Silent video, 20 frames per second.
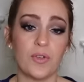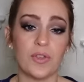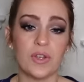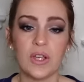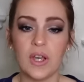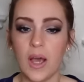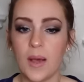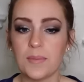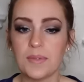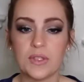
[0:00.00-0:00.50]
The
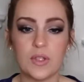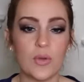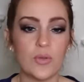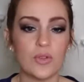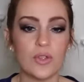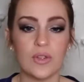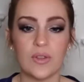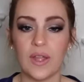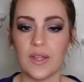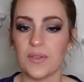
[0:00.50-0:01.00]
cups don't
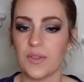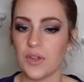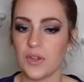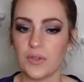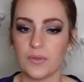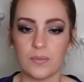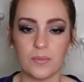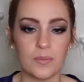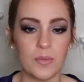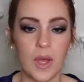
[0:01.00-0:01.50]
look like they're
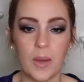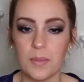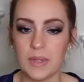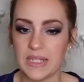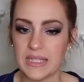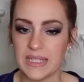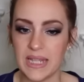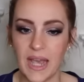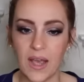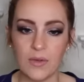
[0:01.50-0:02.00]

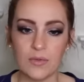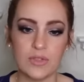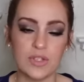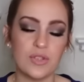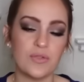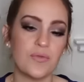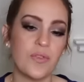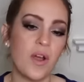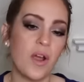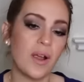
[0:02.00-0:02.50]
coming down too
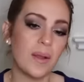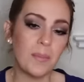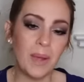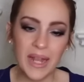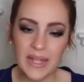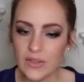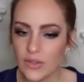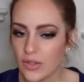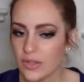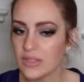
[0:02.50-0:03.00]
far. It
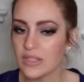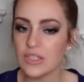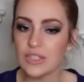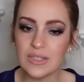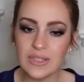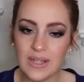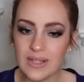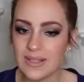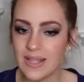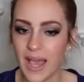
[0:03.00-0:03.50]
might look just
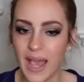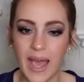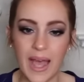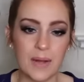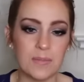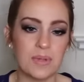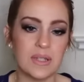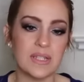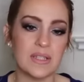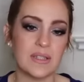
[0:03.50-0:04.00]
a
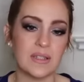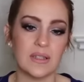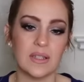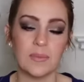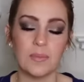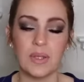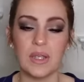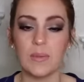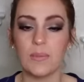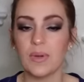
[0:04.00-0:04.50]
tad bit
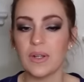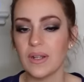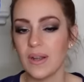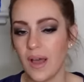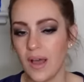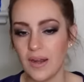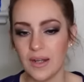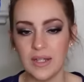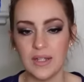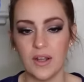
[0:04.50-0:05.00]
slippy, but
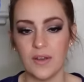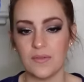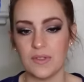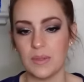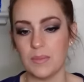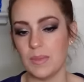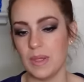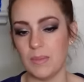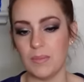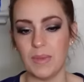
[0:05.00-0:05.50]
not enough to
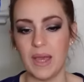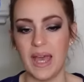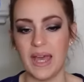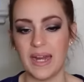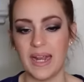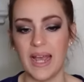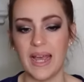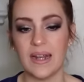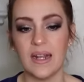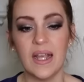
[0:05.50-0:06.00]
be mad
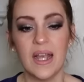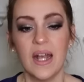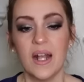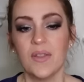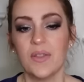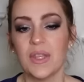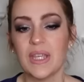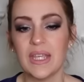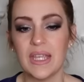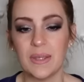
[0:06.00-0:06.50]
at.
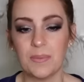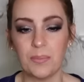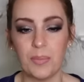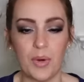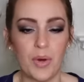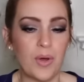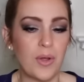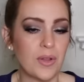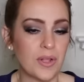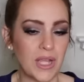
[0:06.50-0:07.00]
The
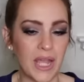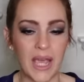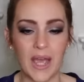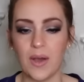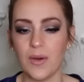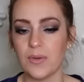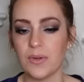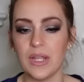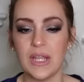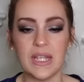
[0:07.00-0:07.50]
ball
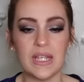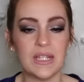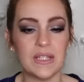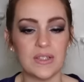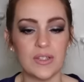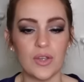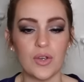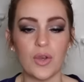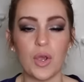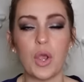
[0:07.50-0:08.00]
gown
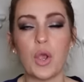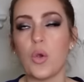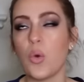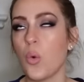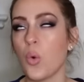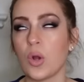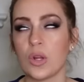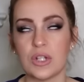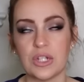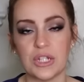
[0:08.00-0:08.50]
is
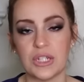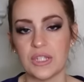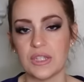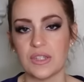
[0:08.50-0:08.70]
gorgeous.